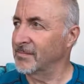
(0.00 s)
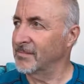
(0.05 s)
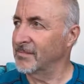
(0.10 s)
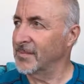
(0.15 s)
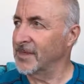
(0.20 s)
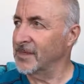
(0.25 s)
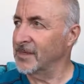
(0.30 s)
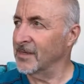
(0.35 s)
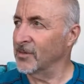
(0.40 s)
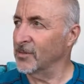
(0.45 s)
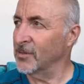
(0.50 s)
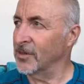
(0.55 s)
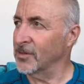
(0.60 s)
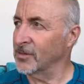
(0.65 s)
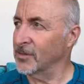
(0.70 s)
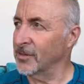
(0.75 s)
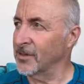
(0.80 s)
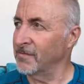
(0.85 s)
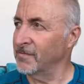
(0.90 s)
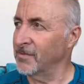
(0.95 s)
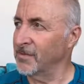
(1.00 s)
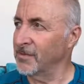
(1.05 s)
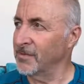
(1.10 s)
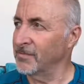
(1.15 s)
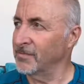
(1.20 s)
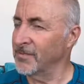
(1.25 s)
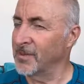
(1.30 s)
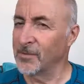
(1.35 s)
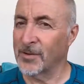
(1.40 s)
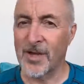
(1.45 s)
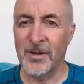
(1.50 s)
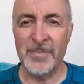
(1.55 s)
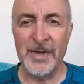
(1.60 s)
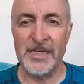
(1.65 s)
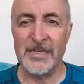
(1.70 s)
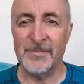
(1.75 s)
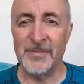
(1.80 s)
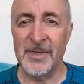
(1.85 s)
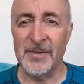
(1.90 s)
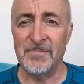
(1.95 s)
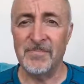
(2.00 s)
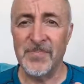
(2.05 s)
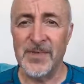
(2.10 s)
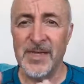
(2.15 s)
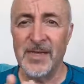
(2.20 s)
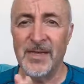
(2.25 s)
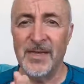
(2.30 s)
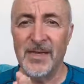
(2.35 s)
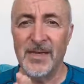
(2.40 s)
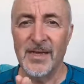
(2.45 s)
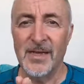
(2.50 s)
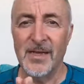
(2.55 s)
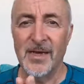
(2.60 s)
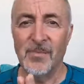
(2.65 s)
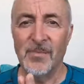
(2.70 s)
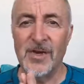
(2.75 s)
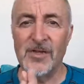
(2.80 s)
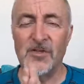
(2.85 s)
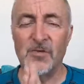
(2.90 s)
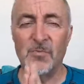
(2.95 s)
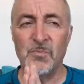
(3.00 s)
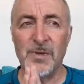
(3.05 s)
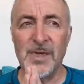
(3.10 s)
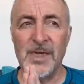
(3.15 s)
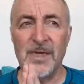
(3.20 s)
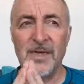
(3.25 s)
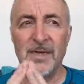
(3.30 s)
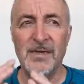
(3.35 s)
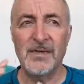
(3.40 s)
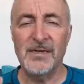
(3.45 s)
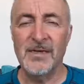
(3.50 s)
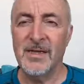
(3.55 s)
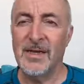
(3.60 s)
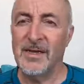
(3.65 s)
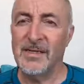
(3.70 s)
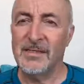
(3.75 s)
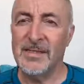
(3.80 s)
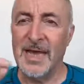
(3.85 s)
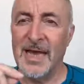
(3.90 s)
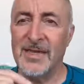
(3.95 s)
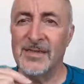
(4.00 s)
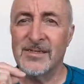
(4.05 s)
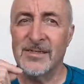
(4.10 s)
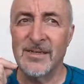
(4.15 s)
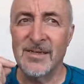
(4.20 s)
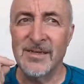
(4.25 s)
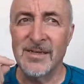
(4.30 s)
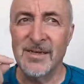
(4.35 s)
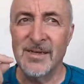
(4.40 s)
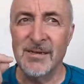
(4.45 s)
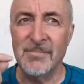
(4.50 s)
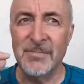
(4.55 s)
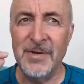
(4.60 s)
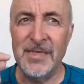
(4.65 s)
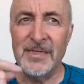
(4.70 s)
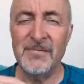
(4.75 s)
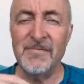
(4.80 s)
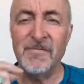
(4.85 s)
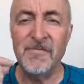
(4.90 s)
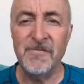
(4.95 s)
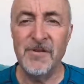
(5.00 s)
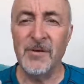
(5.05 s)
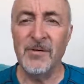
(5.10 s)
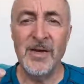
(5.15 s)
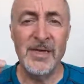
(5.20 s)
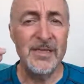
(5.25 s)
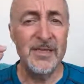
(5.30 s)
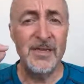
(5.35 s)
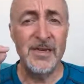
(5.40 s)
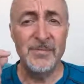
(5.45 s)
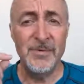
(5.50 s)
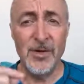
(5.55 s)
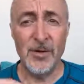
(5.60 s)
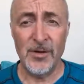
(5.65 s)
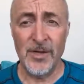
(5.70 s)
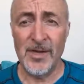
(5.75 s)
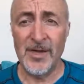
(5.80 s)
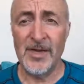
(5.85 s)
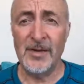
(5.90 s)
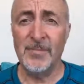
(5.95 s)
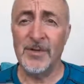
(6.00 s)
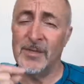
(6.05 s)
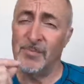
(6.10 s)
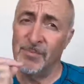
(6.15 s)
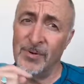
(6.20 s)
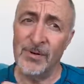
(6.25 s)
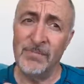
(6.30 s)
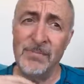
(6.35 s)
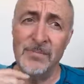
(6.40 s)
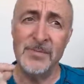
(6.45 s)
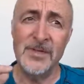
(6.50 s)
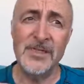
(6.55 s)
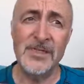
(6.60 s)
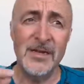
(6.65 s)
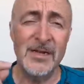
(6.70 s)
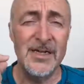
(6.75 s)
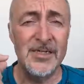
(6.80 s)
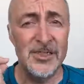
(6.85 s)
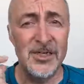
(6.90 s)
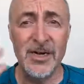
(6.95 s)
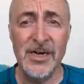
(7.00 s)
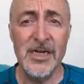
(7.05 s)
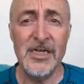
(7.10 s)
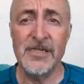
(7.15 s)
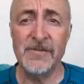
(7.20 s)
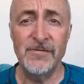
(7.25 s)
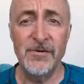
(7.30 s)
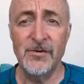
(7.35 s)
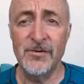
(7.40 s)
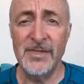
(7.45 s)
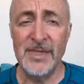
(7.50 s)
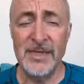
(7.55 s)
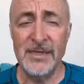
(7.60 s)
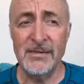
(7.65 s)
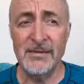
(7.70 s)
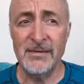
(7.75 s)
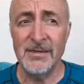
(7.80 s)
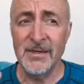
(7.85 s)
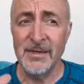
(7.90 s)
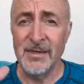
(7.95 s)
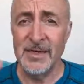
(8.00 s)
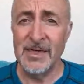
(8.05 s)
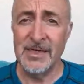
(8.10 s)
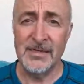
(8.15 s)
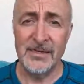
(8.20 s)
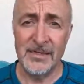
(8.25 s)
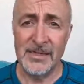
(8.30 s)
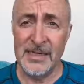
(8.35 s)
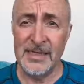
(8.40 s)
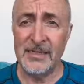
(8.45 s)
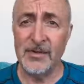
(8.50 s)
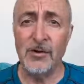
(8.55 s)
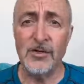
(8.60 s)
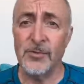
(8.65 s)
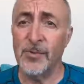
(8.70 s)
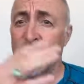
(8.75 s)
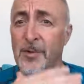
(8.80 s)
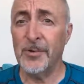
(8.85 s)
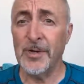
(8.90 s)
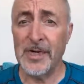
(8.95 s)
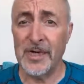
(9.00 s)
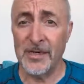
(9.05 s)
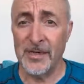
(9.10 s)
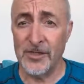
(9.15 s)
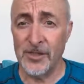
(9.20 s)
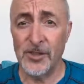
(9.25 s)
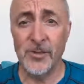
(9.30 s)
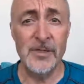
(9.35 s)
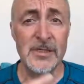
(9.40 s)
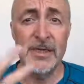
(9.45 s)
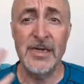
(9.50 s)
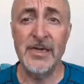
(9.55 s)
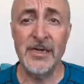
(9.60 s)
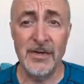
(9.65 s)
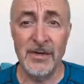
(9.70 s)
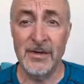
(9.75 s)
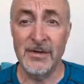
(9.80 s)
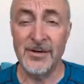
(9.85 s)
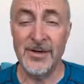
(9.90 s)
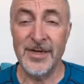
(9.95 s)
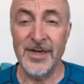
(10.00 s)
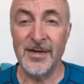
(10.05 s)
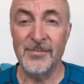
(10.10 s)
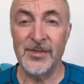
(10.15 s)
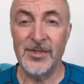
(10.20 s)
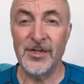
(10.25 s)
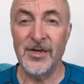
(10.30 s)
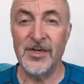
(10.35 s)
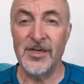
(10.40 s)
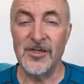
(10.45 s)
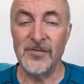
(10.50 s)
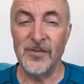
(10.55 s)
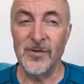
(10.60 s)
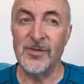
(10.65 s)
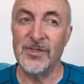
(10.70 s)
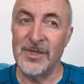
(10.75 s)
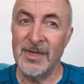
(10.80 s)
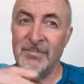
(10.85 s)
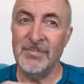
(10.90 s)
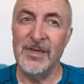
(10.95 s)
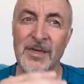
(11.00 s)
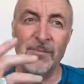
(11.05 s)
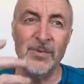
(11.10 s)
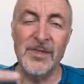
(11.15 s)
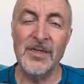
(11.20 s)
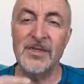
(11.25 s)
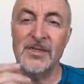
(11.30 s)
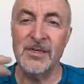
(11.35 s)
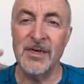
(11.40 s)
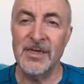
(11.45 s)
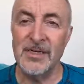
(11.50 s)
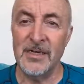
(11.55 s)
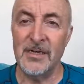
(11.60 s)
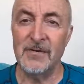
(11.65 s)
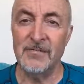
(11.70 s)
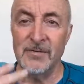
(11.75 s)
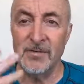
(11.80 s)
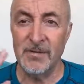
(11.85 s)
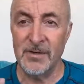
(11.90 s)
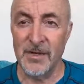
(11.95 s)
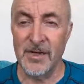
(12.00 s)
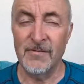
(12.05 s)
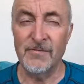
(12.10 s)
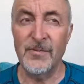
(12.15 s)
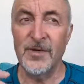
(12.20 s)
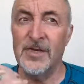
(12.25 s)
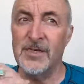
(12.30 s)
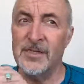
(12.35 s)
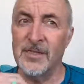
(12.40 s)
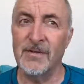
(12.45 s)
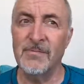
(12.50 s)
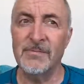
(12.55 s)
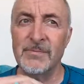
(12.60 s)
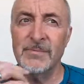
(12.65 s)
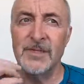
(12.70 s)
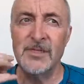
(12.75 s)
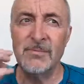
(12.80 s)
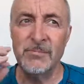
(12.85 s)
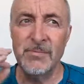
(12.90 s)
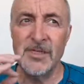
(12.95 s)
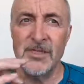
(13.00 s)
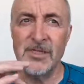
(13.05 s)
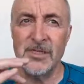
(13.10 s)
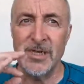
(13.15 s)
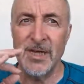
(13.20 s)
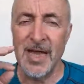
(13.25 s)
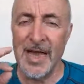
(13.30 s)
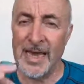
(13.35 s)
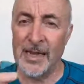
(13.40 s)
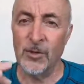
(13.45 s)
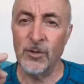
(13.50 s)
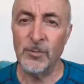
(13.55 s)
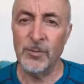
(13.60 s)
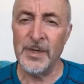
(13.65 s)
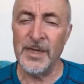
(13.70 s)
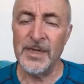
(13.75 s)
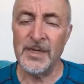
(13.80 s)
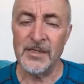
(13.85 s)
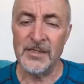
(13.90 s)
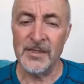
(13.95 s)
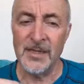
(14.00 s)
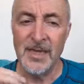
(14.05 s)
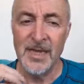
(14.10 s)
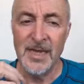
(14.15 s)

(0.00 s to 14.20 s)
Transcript: is word I was looking for. It'll come back to me. Ways of being that make them feel like they're going to be okay. But the problem is, like Chinese food, they it, it goes away quickly. Like two hours later, you're hungry again with Chinese food. Same thing with this idea of love when it's done from this mishandled place.